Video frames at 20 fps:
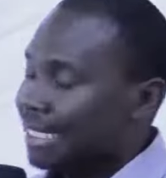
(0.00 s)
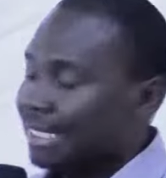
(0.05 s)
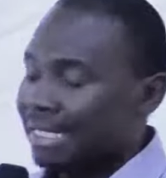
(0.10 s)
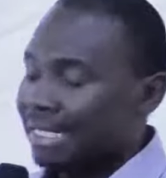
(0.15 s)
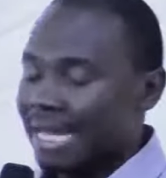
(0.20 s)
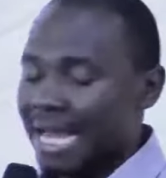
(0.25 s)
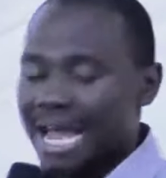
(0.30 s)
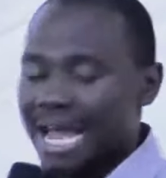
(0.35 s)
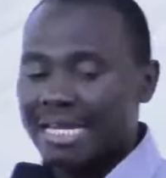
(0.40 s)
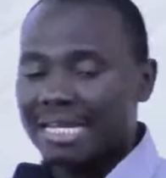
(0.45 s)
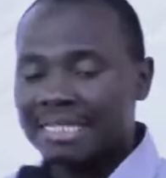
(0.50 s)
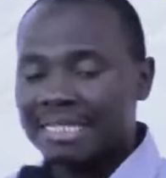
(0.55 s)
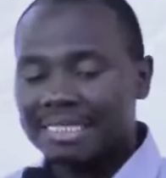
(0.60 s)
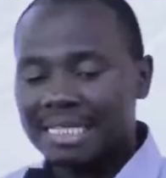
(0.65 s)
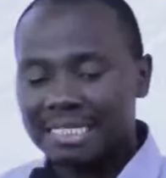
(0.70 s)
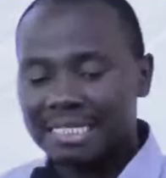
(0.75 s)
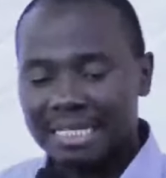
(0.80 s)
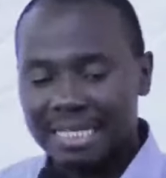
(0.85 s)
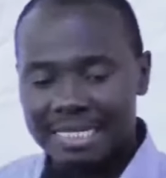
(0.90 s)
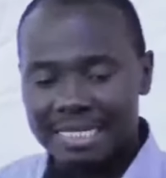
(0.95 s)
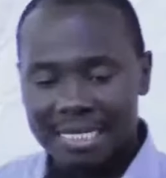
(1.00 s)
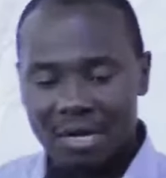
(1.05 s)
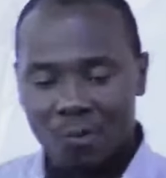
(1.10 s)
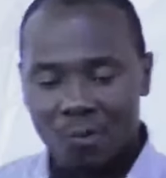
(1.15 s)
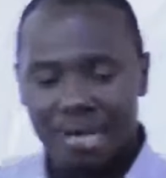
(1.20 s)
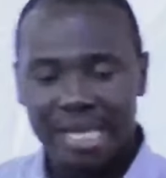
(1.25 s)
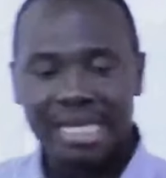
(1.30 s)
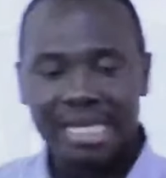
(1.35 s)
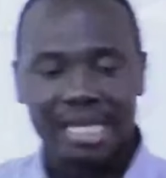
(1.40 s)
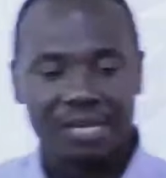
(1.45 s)
Then I understand that there's a
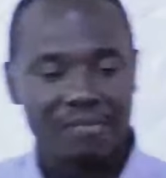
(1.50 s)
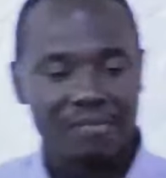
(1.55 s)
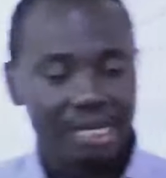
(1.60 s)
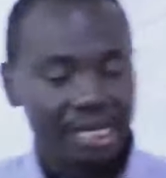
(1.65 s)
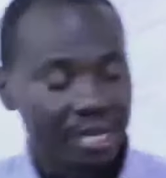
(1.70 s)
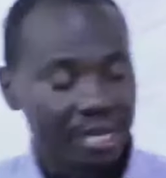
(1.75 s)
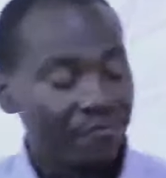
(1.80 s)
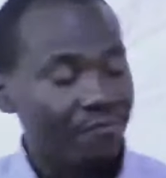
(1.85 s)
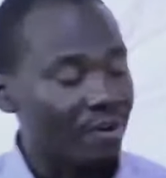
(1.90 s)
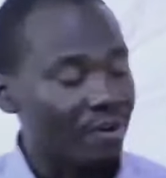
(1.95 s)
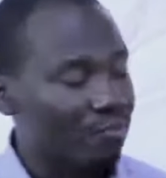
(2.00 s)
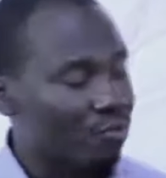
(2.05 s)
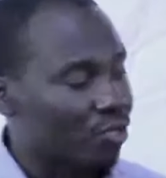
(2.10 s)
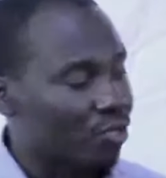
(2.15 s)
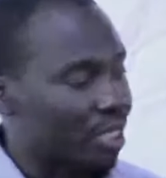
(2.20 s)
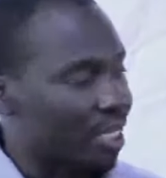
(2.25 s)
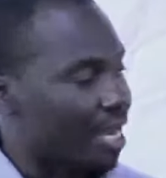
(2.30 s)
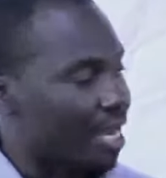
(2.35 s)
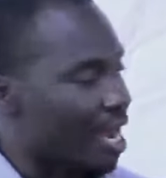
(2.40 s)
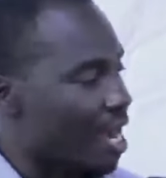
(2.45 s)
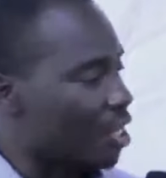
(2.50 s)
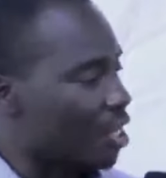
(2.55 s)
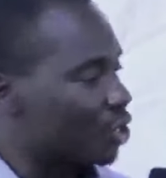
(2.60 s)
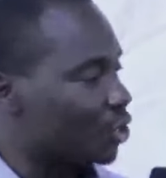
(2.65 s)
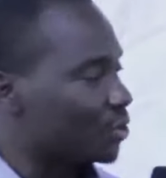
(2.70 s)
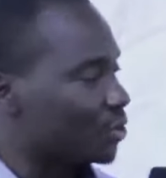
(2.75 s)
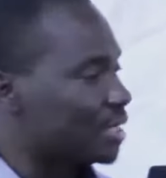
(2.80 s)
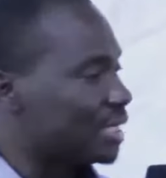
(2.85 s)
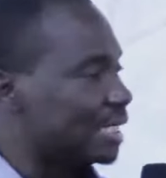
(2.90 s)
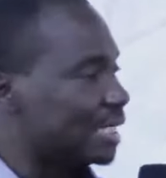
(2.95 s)
way, even if I'm to take
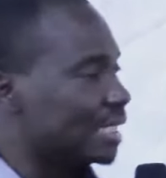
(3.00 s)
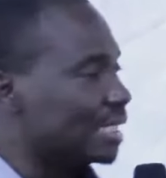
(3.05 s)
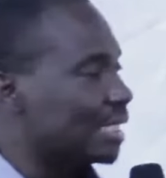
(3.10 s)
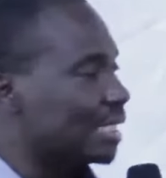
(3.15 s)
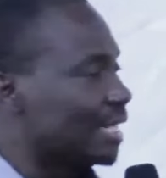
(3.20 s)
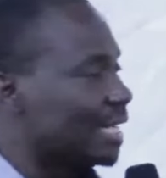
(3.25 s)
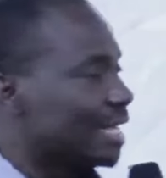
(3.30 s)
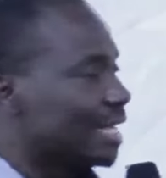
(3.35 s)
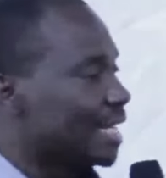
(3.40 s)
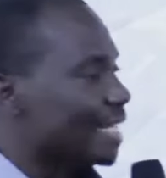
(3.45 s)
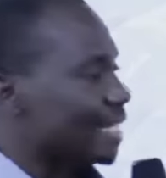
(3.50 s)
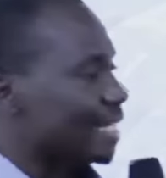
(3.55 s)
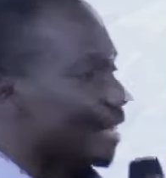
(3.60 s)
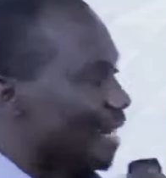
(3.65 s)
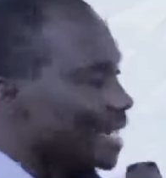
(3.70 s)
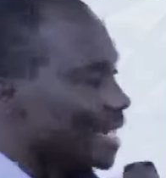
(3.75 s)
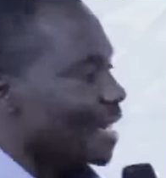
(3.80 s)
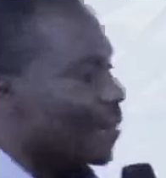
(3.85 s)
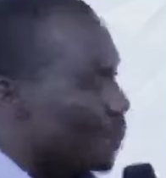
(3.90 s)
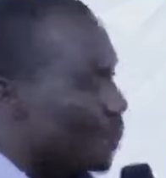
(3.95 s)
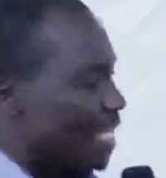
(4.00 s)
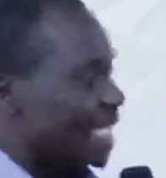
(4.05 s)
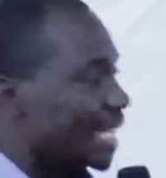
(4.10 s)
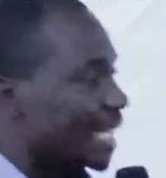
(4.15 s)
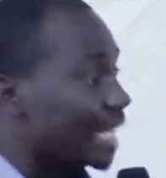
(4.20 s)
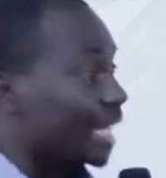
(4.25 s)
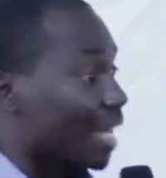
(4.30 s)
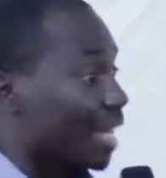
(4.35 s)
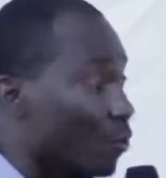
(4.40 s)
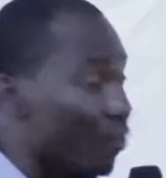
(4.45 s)
actions, there is a
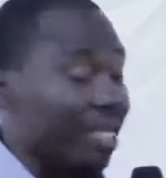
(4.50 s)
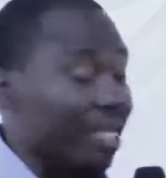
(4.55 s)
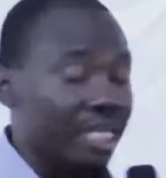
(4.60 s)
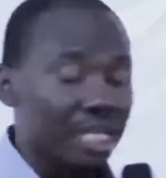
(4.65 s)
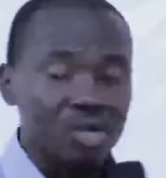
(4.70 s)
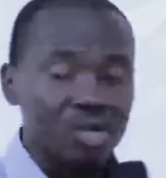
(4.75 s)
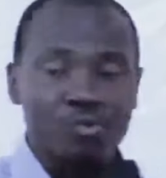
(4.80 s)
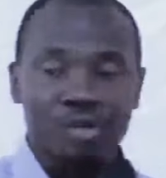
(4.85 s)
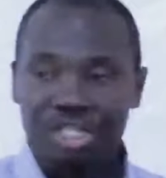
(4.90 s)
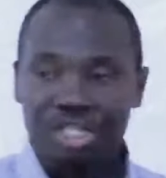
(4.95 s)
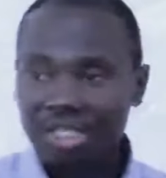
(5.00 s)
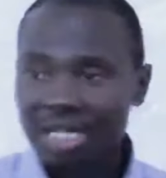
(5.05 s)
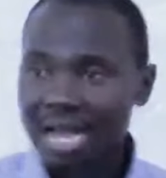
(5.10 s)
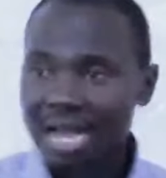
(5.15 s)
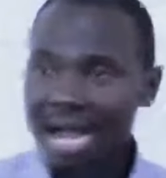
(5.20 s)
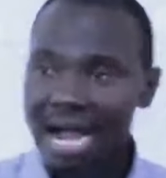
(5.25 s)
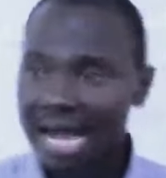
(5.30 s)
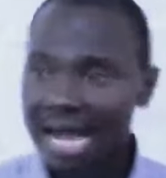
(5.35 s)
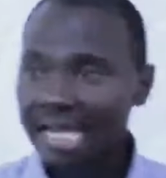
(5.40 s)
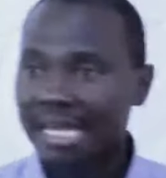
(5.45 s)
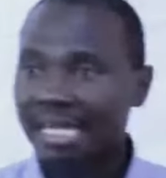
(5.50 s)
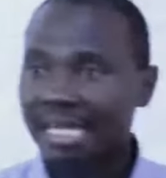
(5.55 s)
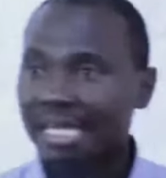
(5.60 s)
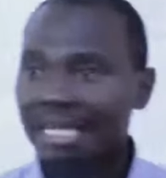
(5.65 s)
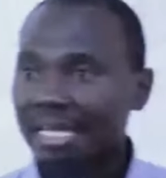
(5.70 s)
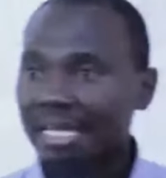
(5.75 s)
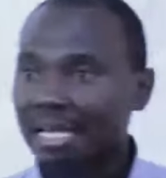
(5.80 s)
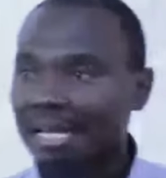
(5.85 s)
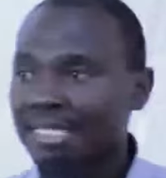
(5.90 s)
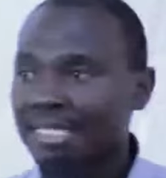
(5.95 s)
particular way in which
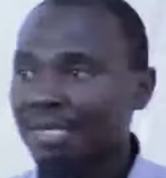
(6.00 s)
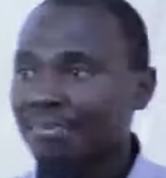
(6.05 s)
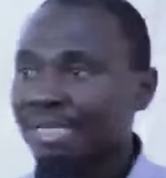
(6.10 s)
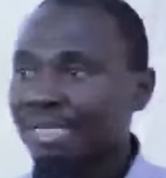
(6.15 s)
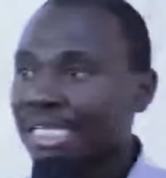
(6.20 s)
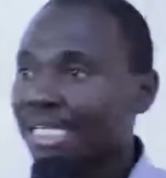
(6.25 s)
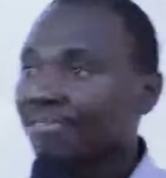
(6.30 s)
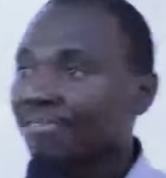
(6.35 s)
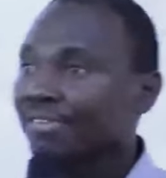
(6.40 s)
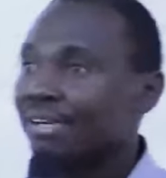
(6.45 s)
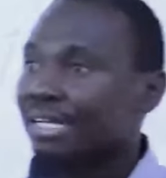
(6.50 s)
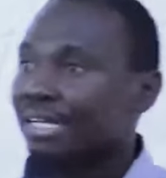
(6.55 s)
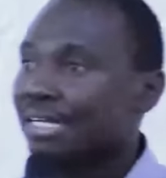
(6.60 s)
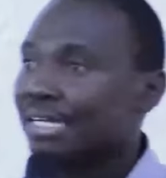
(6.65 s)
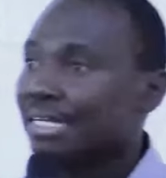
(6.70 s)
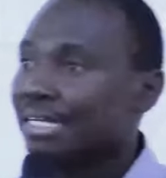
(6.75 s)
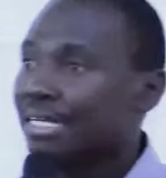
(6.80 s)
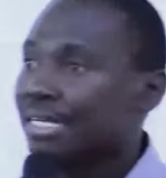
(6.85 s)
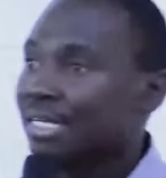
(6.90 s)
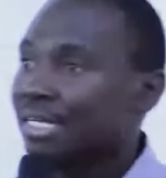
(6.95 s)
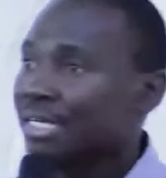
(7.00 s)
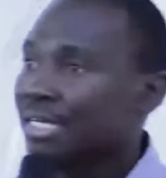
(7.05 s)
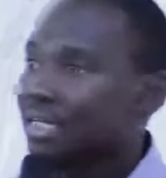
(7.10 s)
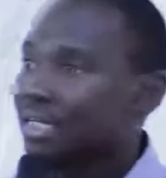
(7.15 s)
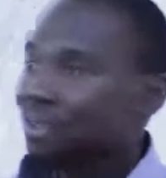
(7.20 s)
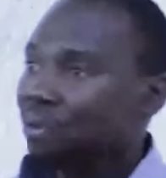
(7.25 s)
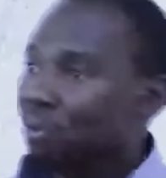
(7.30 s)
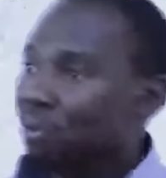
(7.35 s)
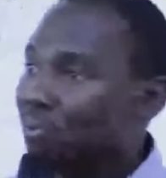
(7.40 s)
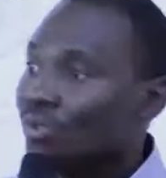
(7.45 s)
I, as a believer,
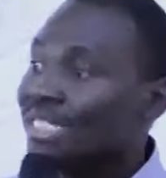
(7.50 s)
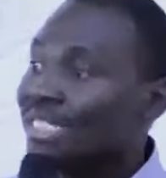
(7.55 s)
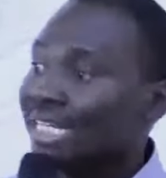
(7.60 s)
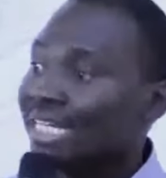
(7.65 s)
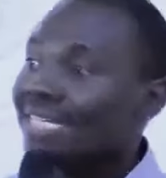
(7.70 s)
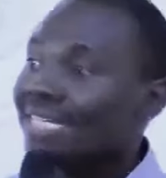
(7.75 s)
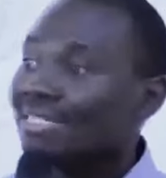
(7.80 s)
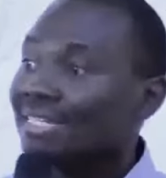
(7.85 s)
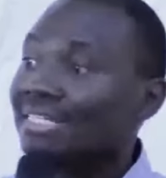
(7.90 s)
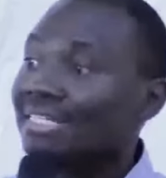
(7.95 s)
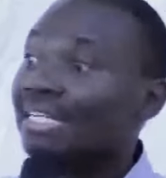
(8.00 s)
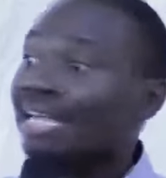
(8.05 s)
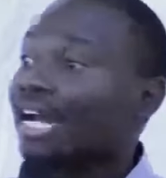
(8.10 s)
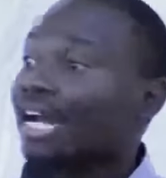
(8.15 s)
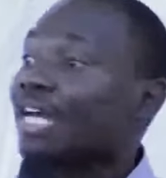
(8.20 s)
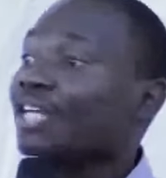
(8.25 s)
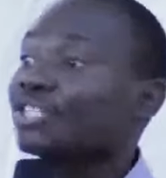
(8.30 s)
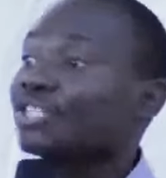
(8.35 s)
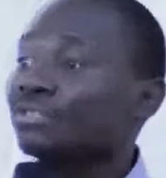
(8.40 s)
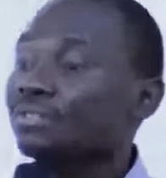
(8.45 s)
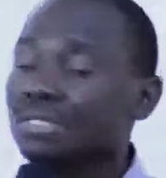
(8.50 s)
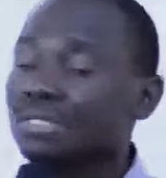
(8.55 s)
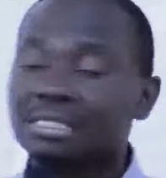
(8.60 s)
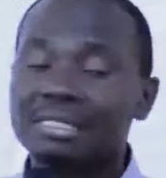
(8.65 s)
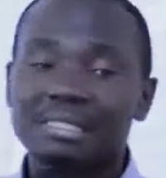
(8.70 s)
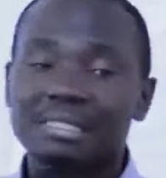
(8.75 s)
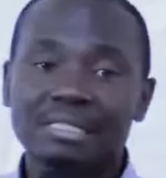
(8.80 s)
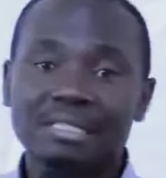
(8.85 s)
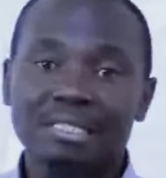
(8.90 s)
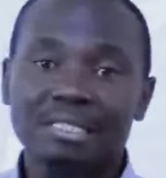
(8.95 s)
will take certain
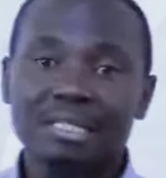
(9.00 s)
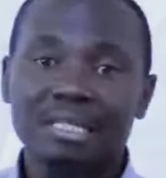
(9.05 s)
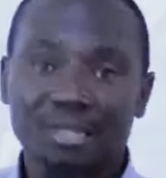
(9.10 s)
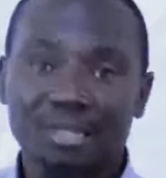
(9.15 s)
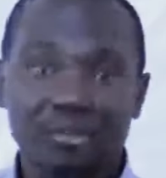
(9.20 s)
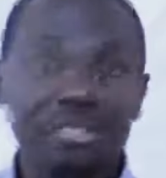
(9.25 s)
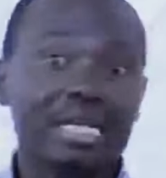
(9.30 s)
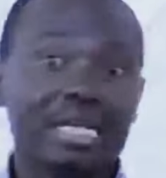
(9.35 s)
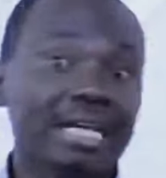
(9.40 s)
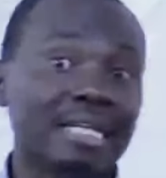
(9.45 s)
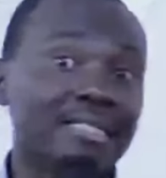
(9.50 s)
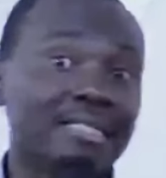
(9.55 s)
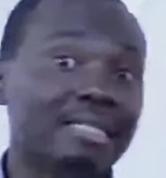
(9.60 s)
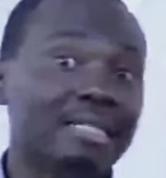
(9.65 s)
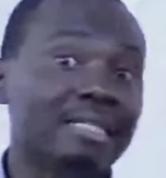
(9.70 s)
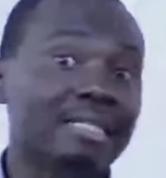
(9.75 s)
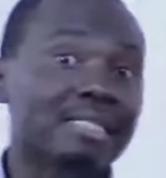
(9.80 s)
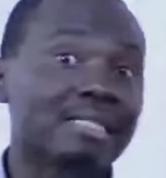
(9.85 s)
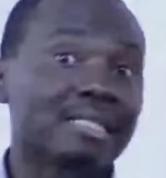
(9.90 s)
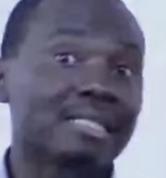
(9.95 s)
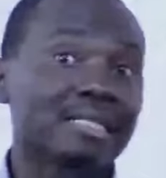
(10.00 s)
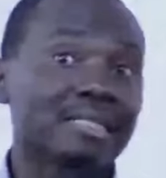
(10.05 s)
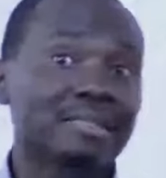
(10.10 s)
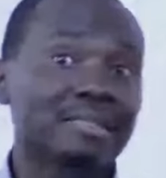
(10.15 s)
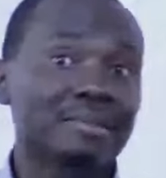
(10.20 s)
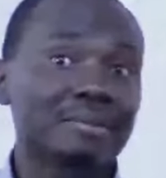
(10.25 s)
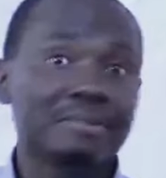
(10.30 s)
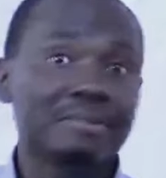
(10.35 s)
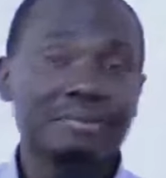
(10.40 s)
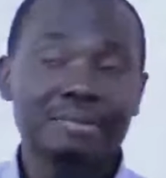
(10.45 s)
actions, not like the rest.
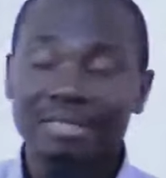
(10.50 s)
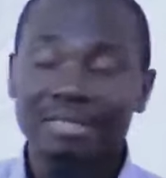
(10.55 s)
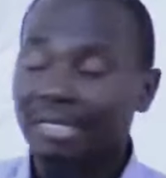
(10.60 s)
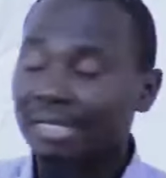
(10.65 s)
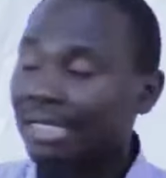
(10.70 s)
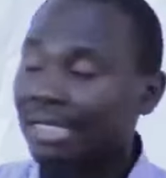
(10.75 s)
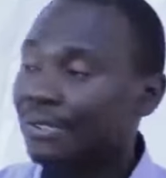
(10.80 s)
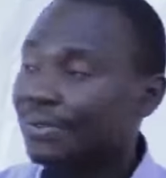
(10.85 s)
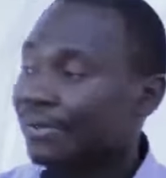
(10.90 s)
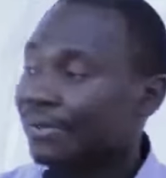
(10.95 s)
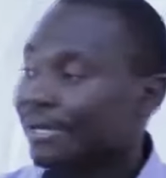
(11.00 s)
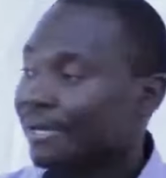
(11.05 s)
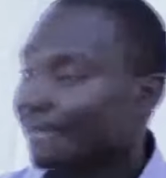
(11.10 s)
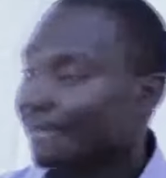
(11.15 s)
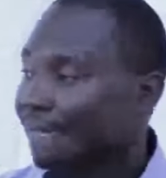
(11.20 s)
Hallelujah.